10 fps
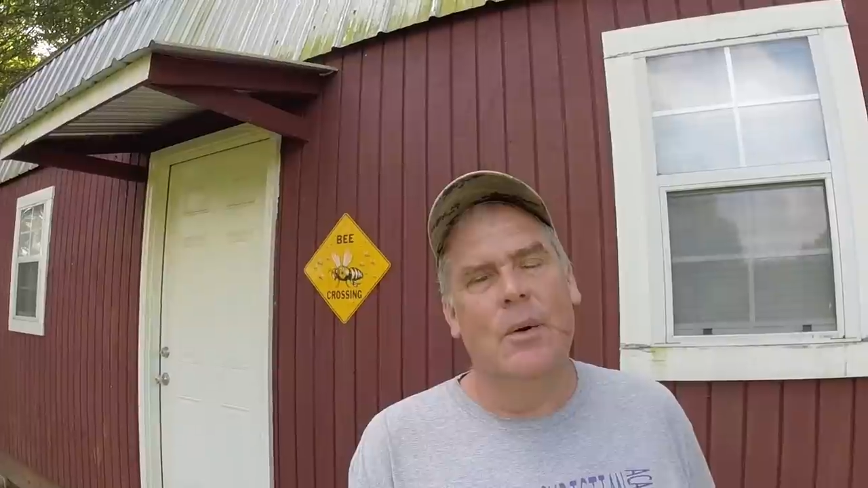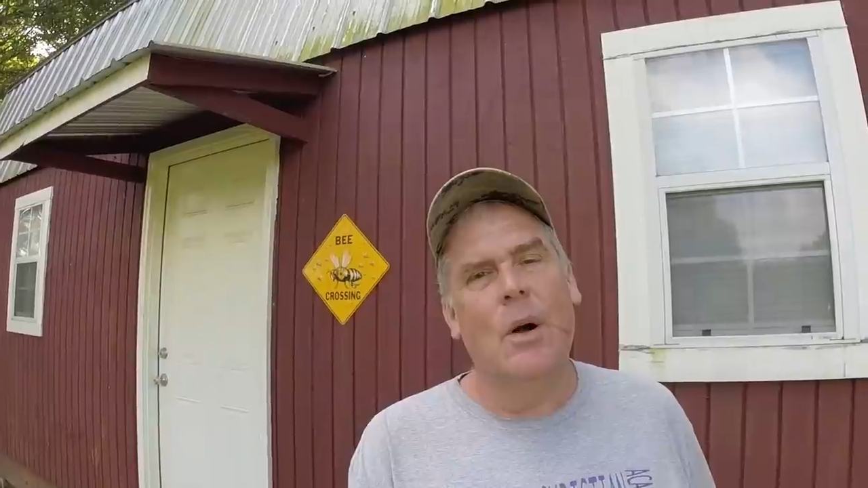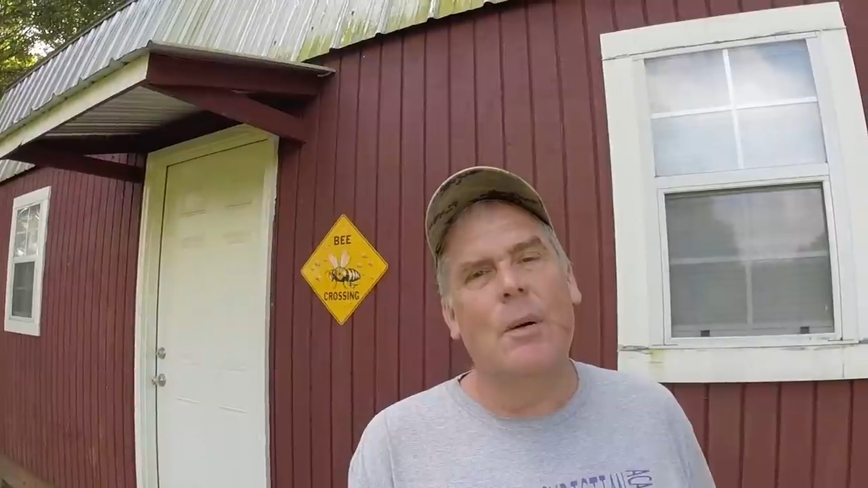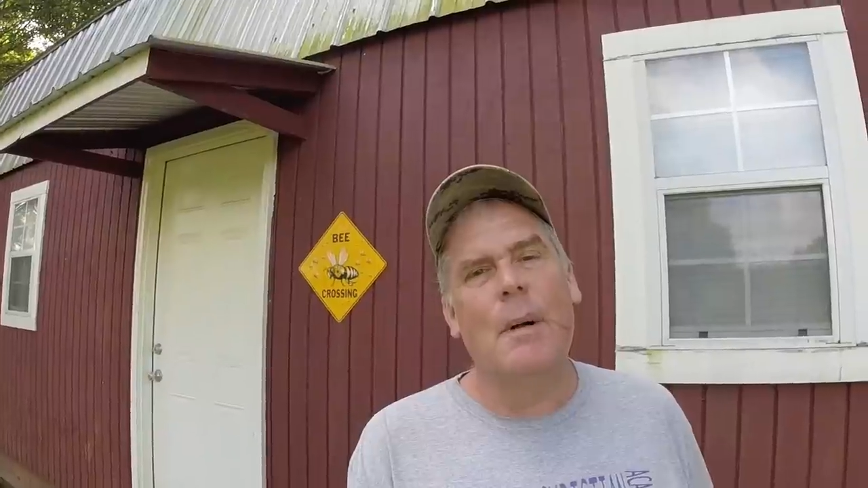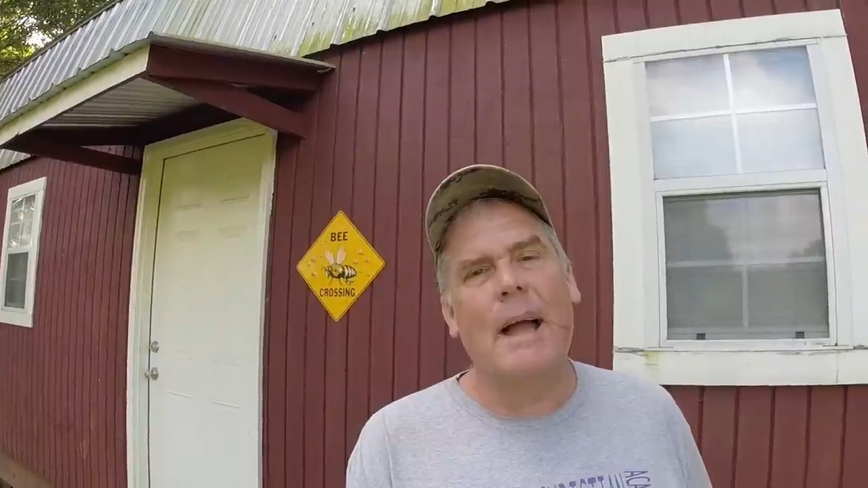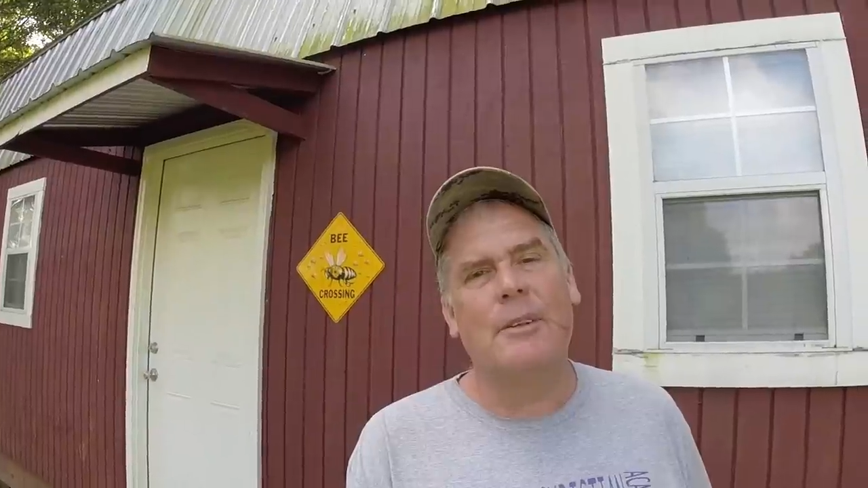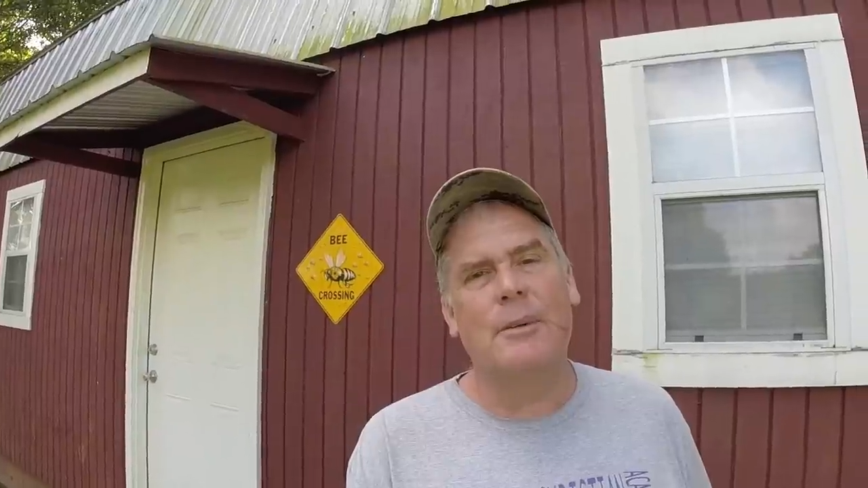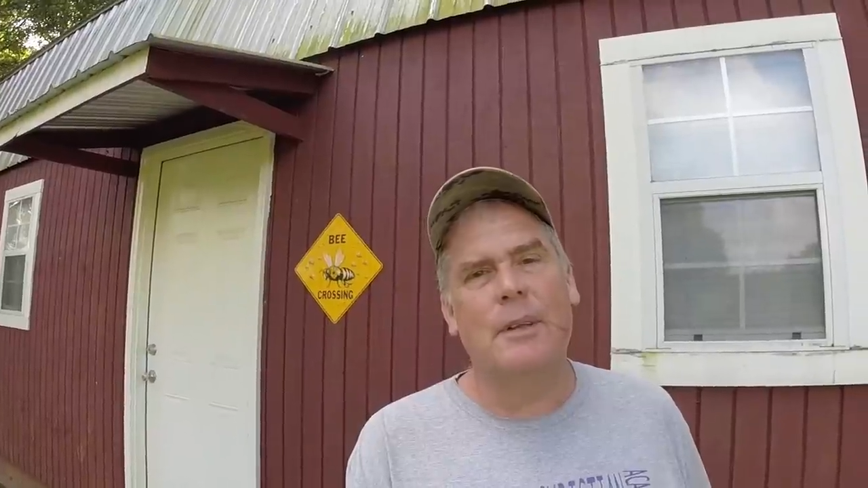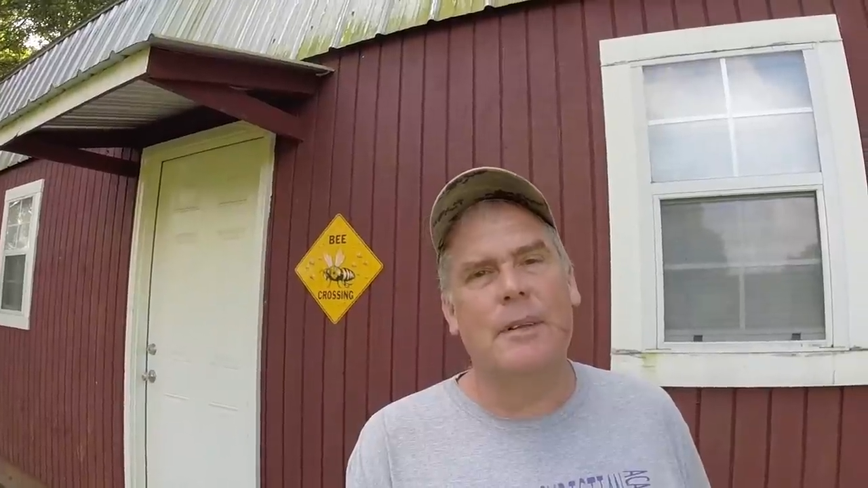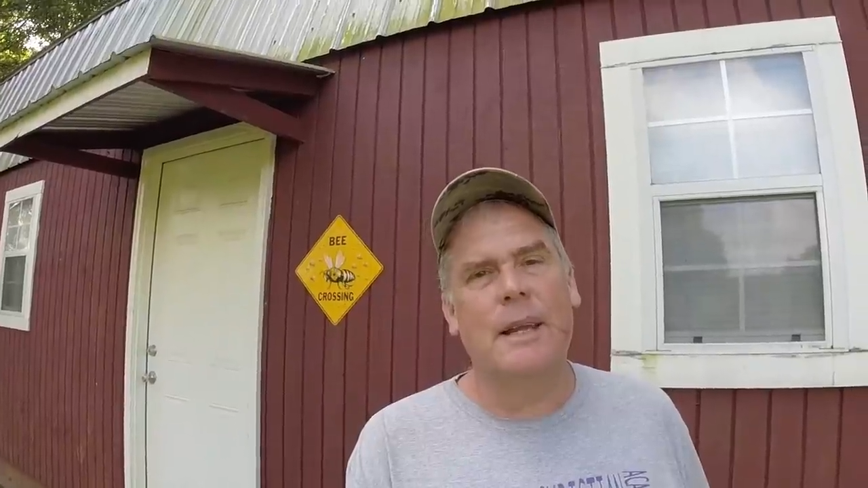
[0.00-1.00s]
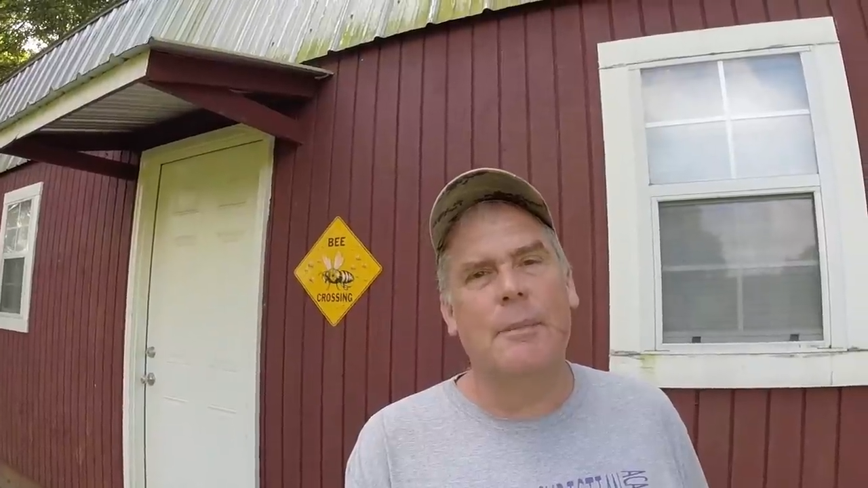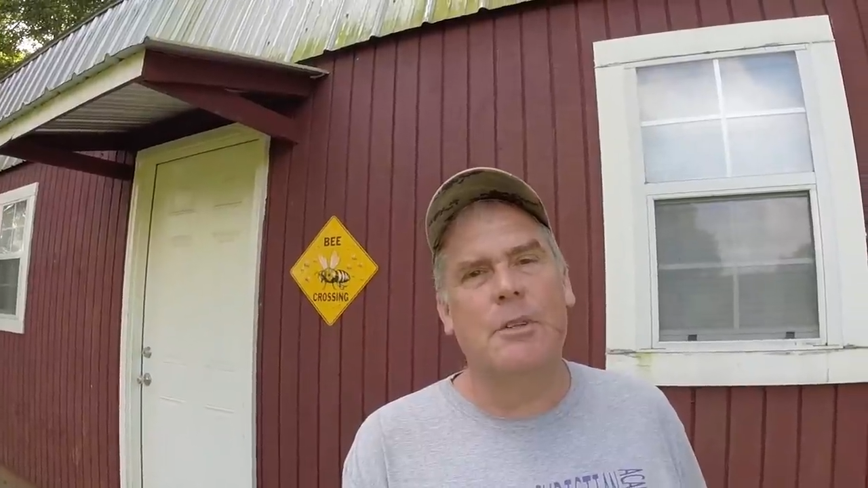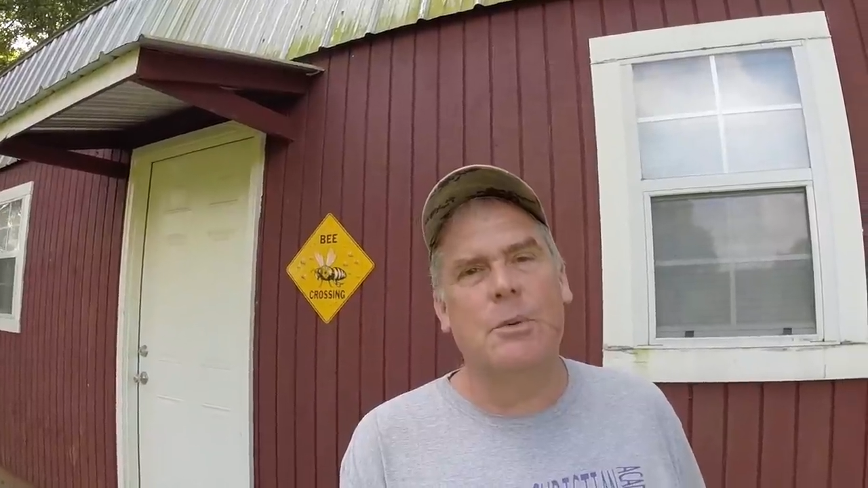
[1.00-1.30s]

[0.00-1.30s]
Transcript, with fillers: Welcome back to another day in my